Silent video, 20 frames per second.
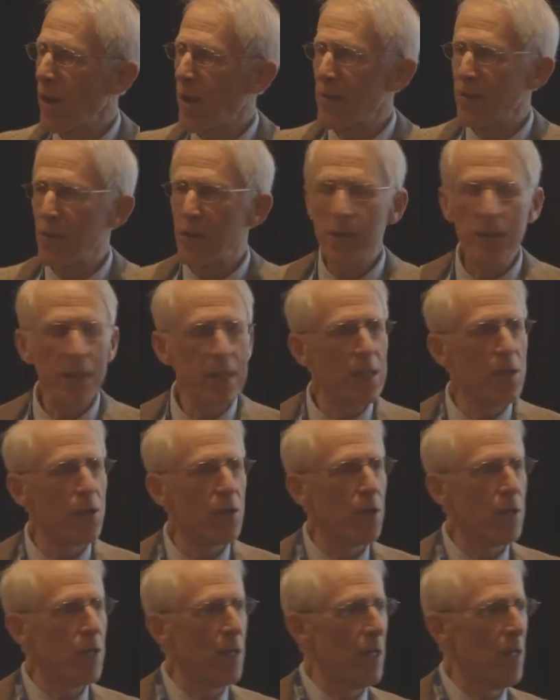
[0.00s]
as a
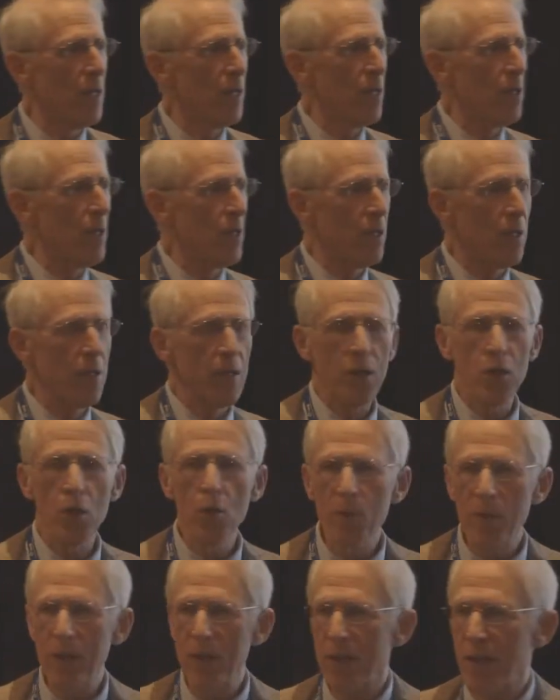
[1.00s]
leader in the
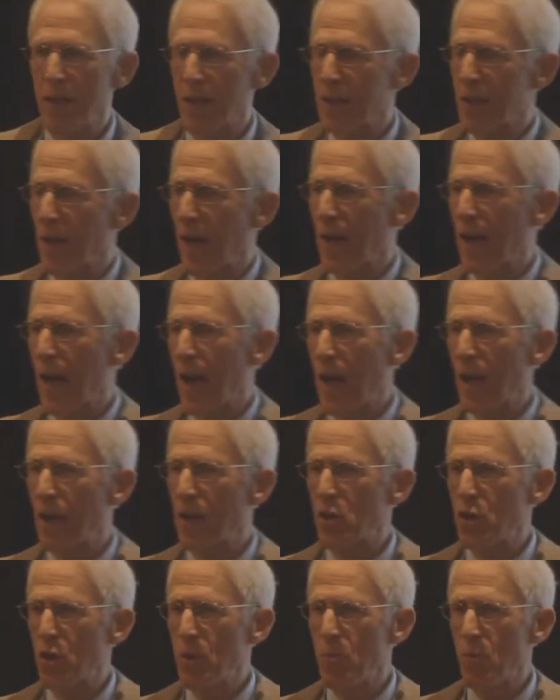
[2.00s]
humanistic
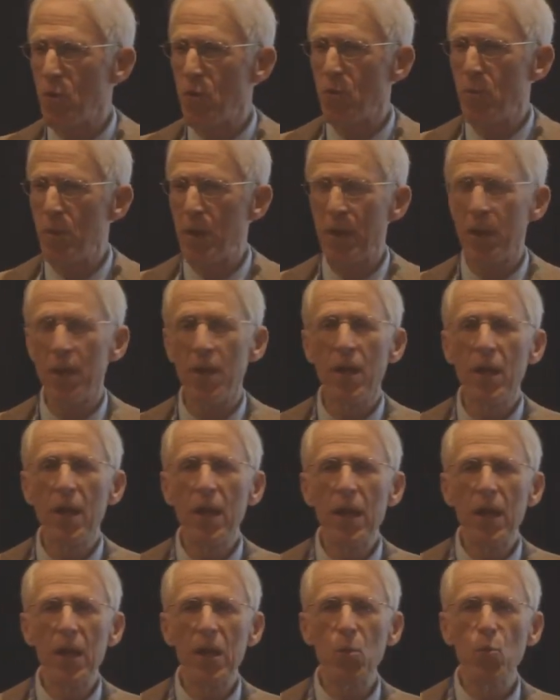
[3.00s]
psychology movement,
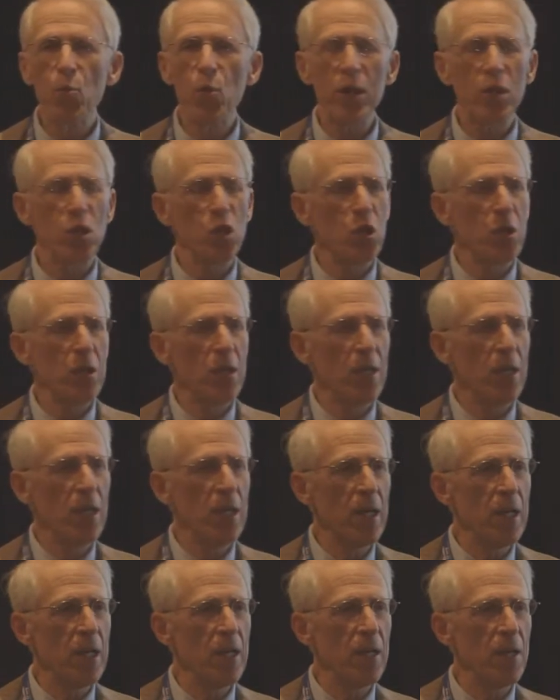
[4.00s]
in which
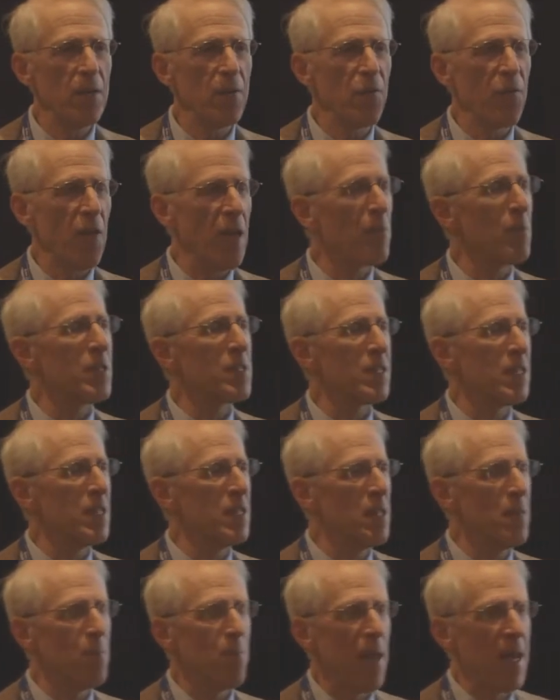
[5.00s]
he
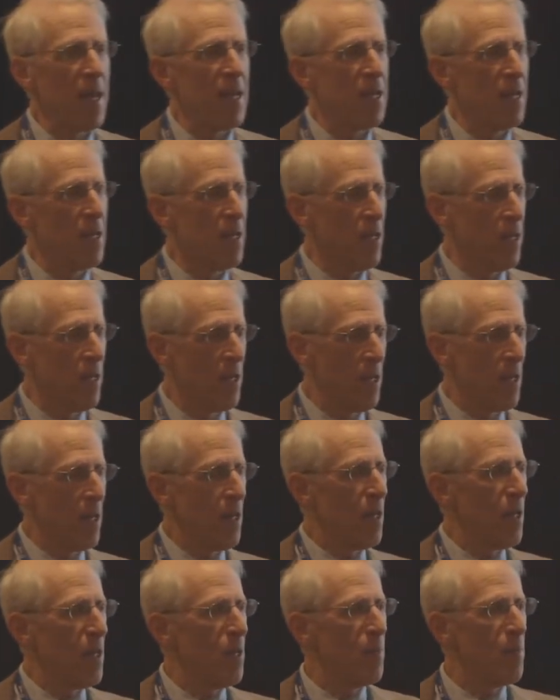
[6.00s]
famously debated
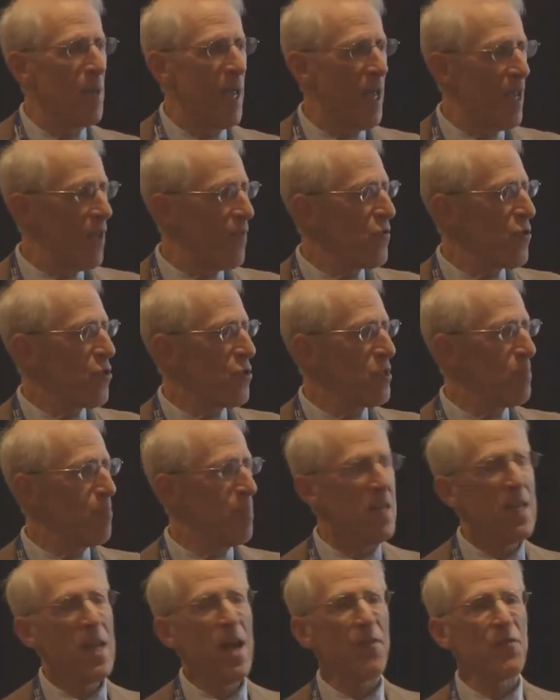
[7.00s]
behaviorist
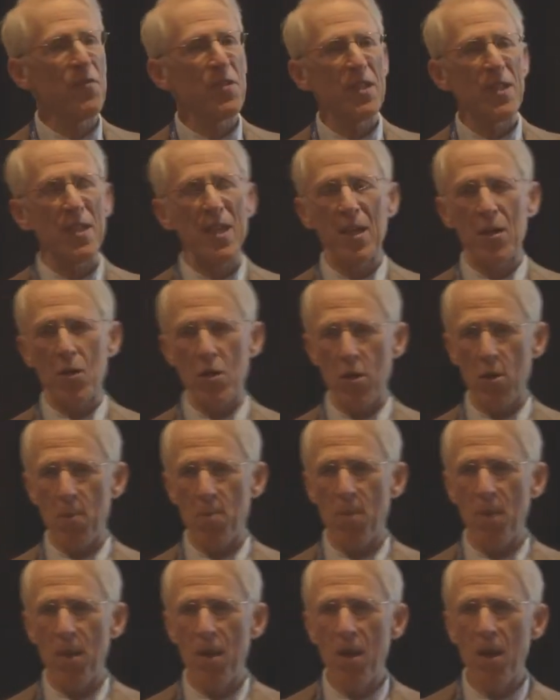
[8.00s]
B.F. Skinner
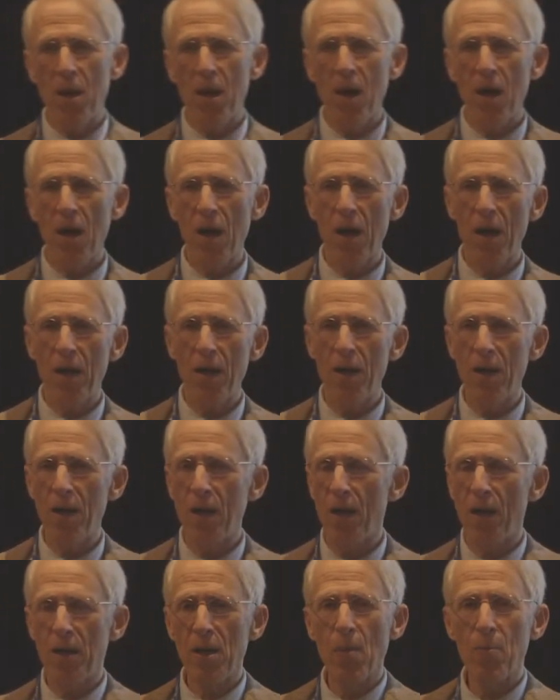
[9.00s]
on
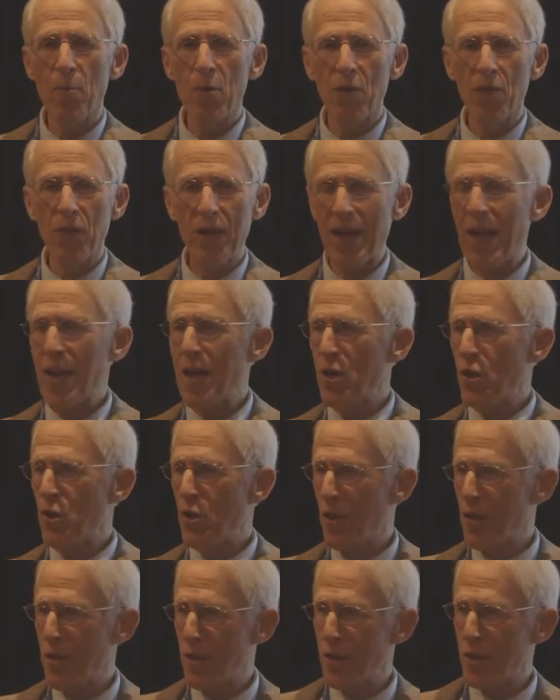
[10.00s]
a number of
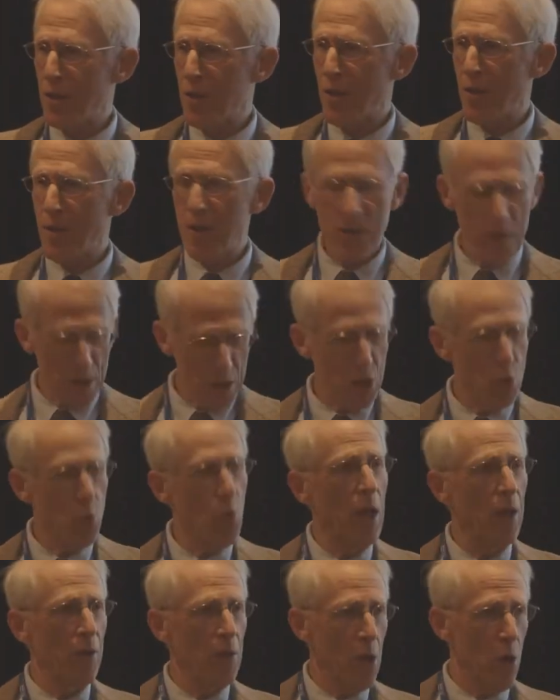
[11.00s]
occasions. And this is
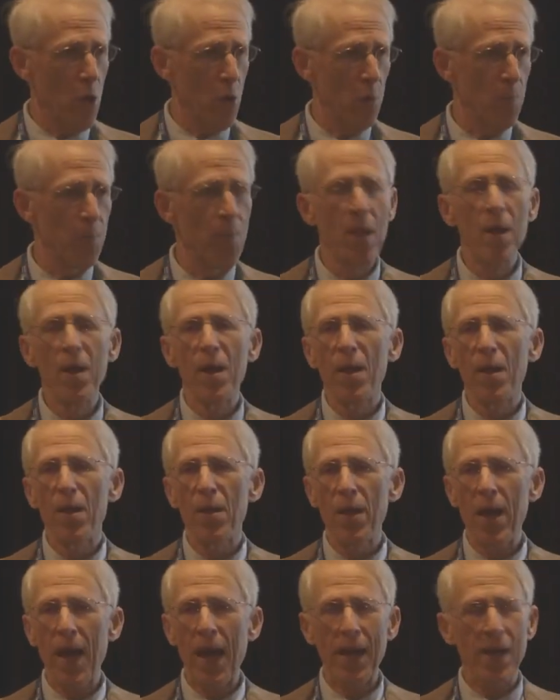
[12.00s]
well known,
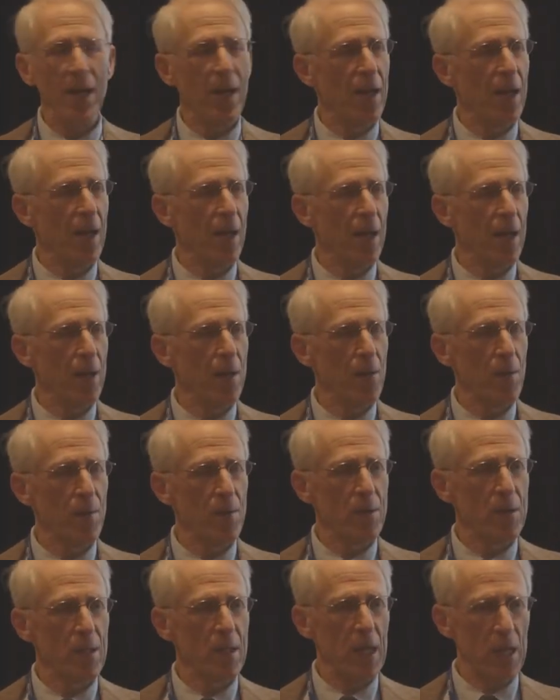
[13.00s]

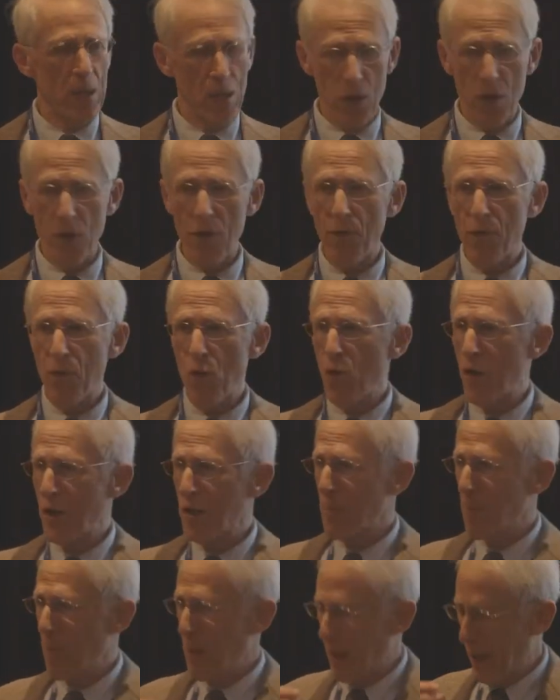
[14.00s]
that Skinner, of
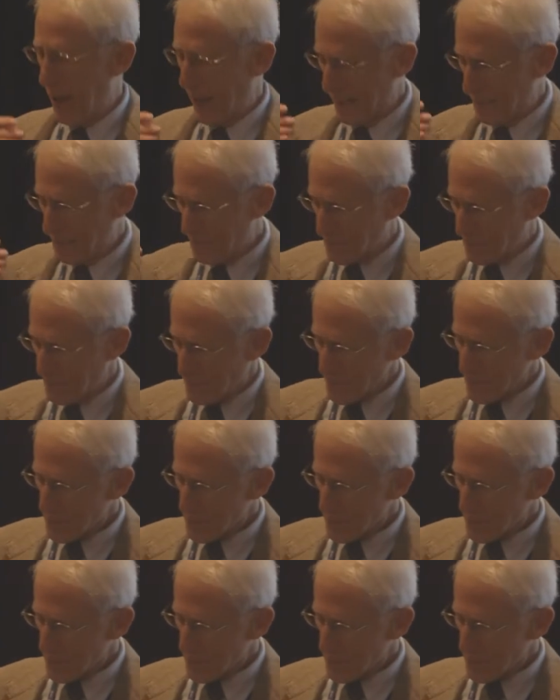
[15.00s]
course, being